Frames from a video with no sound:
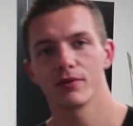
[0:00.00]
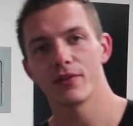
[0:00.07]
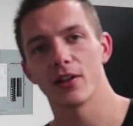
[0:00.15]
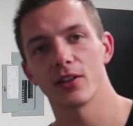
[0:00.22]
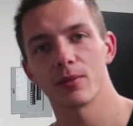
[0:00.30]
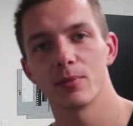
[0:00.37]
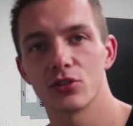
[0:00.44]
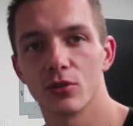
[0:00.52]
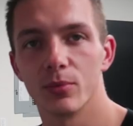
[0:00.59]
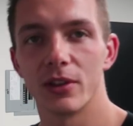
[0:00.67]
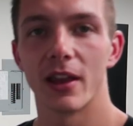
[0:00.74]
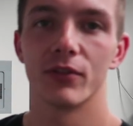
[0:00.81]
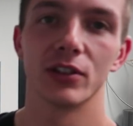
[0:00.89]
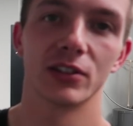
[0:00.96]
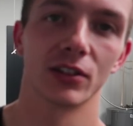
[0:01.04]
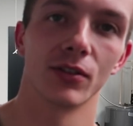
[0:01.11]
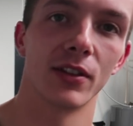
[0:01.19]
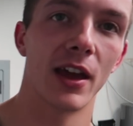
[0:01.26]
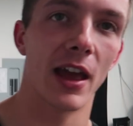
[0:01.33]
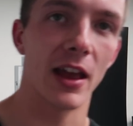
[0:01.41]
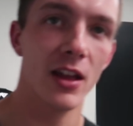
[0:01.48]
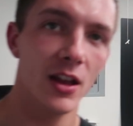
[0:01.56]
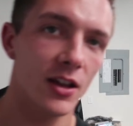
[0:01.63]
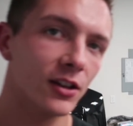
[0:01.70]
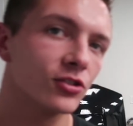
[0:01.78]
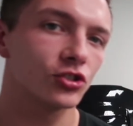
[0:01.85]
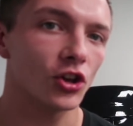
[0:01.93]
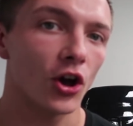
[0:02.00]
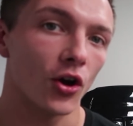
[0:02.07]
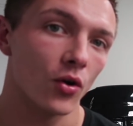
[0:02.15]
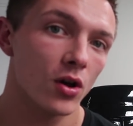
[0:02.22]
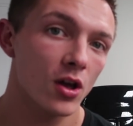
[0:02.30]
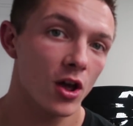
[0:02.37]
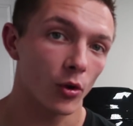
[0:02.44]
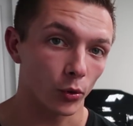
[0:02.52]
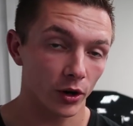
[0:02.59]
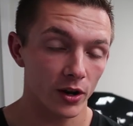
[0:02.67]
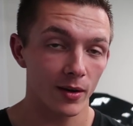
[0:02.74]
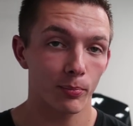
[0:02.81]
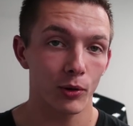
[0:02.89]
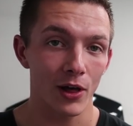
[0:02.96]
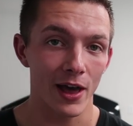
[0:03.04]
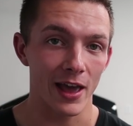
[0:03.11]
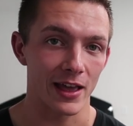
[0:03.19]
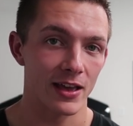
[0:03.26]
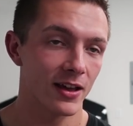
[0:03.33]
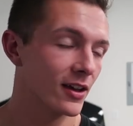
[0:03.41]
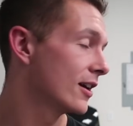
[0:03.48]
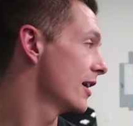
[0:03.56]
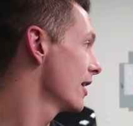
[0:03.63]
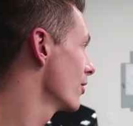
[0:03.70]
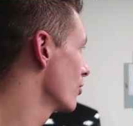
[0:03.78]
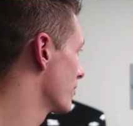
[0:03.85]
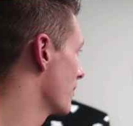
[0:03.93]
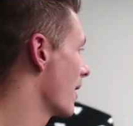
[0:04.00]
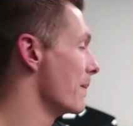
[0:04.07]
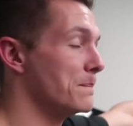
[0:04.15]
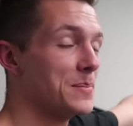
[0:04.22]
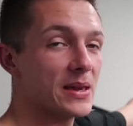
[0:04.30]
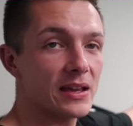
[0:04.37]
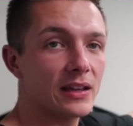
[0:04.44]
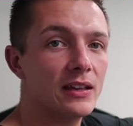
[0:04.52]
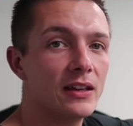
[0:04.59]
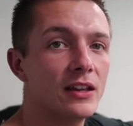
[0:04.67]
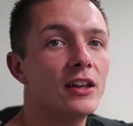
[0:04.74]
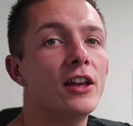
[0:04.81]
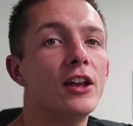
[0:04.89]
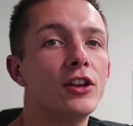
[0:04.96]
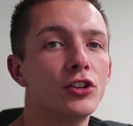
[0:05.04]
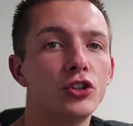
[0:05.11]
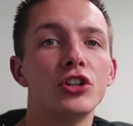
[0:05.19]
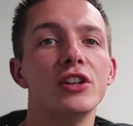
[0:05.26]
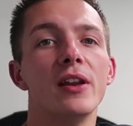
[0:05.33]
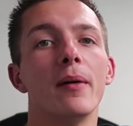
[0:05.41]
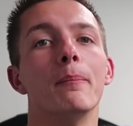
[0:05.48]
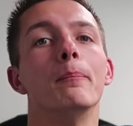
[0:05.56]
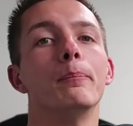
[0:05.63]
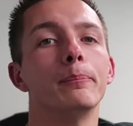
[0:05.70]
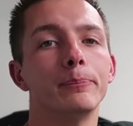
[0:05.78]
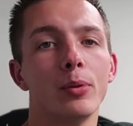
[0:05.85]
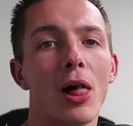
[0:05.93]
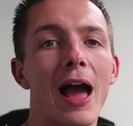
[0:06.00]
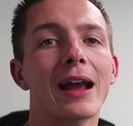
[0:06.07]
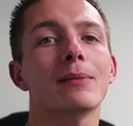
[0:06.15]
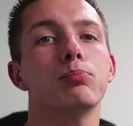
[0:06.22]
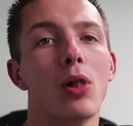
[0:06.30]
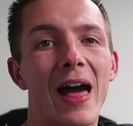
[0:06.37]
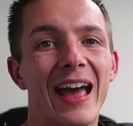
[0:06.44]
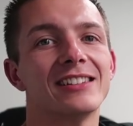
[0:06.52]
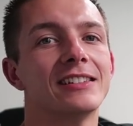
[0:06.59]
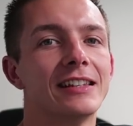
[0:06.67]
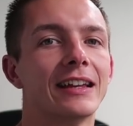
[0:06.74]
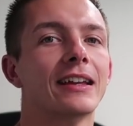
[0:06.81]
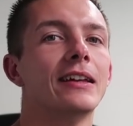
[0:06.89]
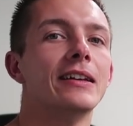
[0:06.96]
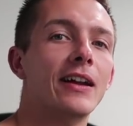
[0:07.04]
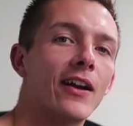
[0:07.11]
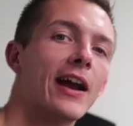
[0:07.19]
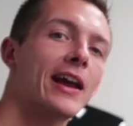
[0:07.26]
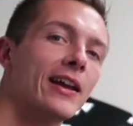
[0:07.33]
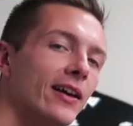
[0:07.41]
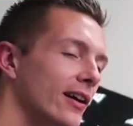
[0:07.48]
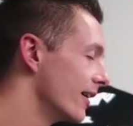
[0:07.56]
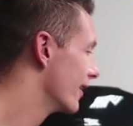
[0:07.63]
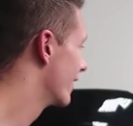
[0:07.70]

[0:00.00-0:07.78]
and failing miserably every single day. So, we're gonna play with my big sheet of black plastic, all right?